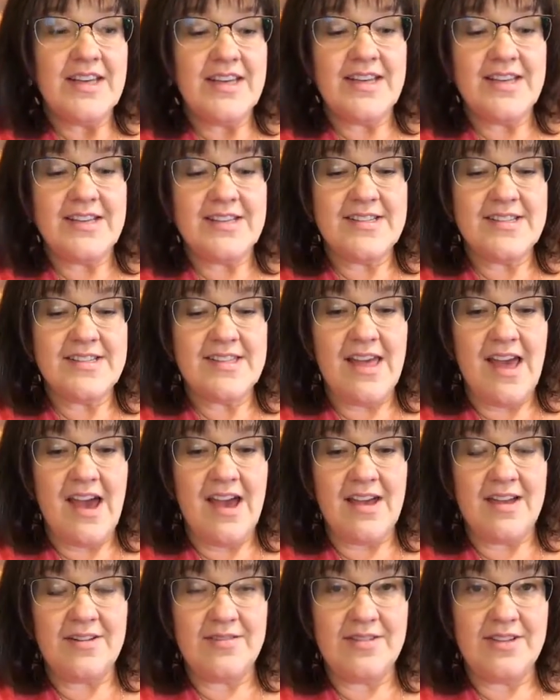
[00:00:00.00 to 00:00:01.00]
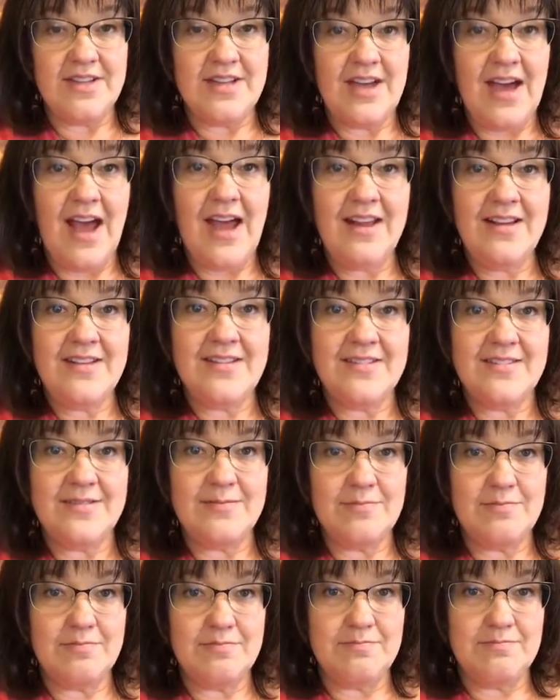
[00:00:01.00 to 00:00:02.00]
is that you gotta
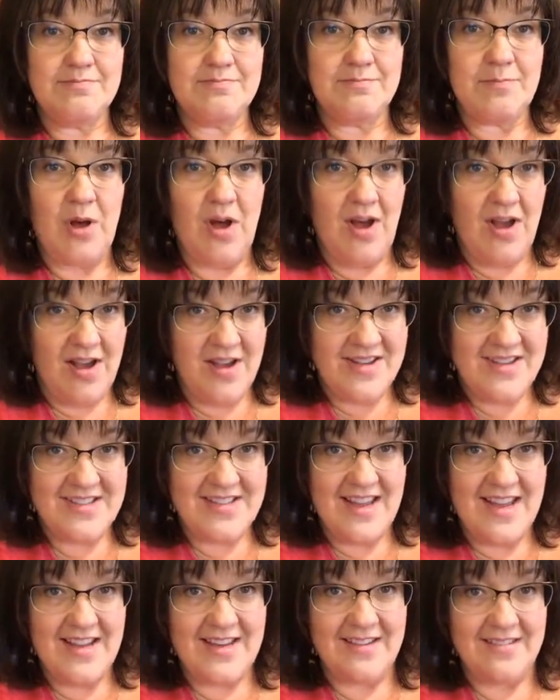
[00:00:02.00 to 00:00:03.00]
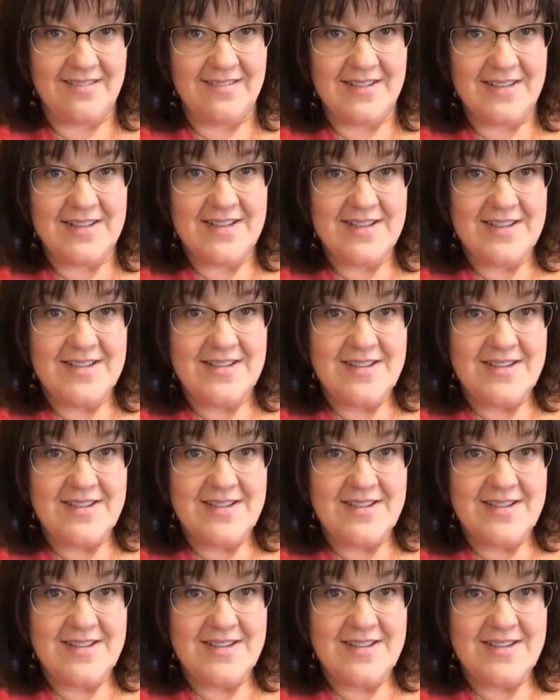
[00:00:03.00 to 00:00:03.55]
pause and